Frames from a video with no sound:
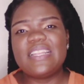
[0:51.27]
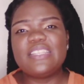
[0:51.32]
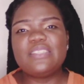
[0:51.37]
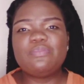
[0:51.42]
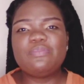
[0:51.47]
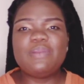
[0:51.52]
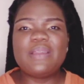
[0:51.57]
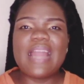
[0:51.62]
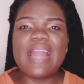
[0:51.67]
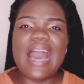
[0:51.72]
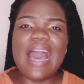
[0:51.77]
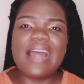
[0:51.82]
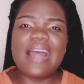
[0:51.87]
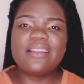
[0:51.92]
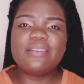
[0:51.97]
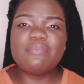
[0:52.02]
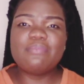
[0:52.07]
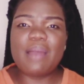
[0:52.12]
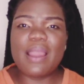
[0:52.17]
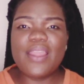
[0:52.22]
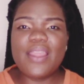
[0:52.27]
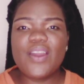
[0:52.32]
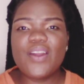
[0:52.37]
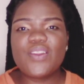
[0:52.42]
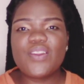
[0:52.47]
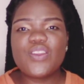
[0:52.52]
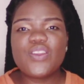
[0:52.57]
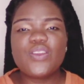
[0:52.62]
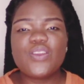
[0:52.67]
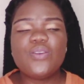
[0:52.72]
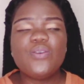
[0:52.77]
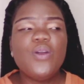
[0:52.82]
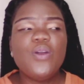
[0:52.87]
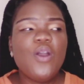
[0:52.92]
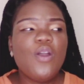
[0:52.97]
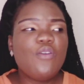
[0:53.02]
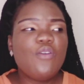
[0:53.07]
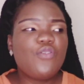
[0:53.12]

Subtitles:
has been admiring you